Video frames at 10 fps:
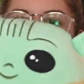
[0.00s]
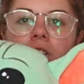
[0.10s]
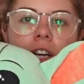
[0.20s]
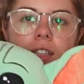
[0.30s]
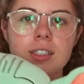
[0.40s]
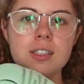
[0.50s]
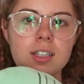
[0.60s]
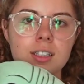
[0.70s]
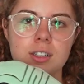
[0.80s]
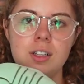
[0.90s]
inch sizes
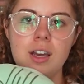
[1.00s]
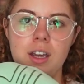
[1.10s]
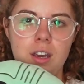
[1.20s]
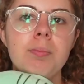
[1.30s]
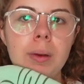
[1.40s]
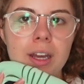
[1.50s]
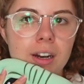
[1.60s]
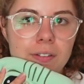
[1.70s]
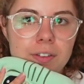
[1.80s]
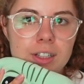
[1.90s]
because they're like big
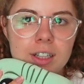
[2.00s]
enough to